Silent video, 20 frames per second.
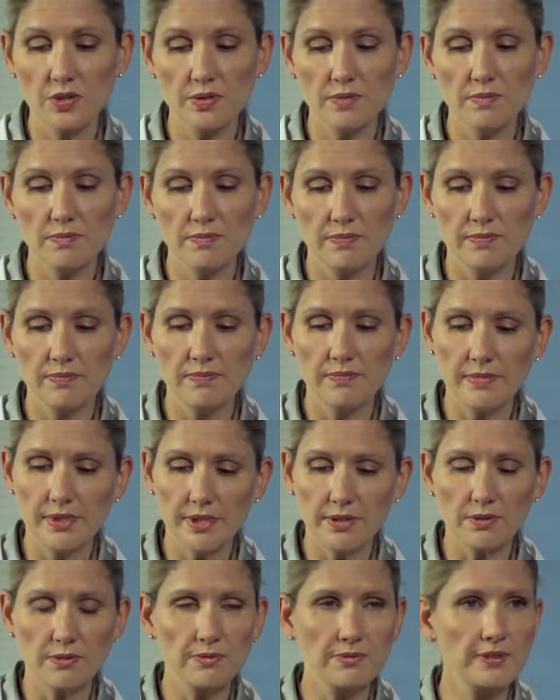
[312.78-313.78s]
needs
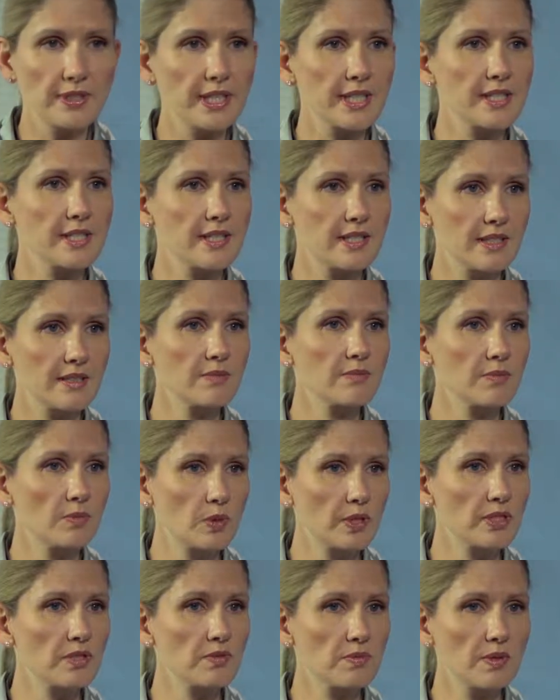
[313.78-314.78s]
medication that a
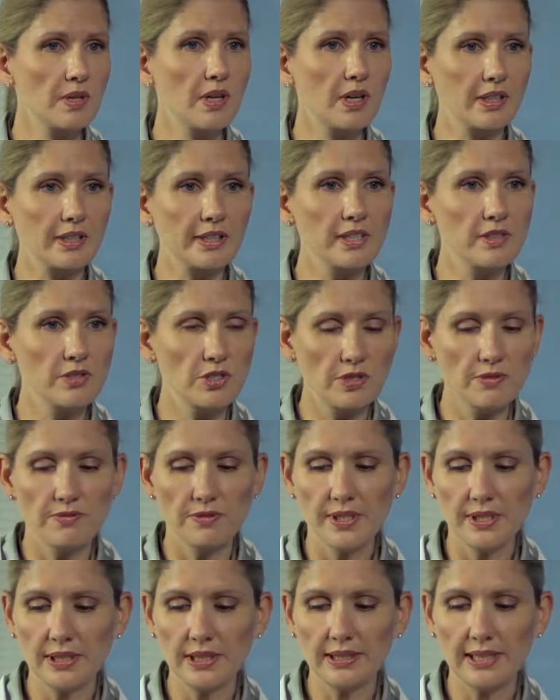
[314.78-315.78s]
licensed practical
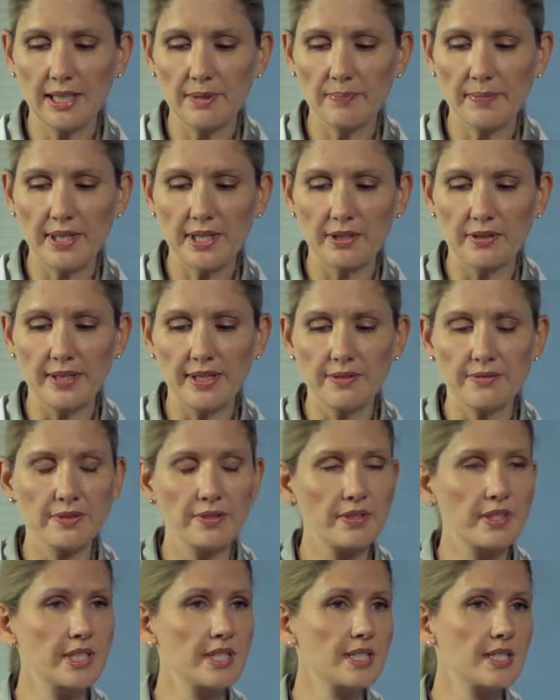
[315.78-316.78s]
nurse could provide care
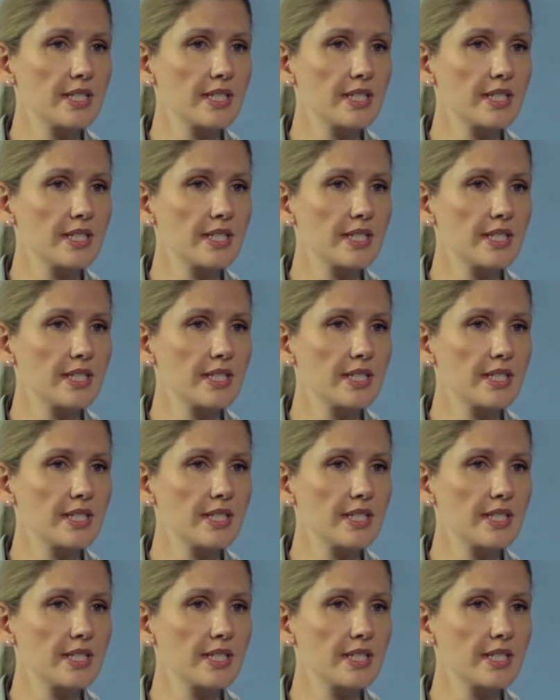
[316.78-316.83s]
for.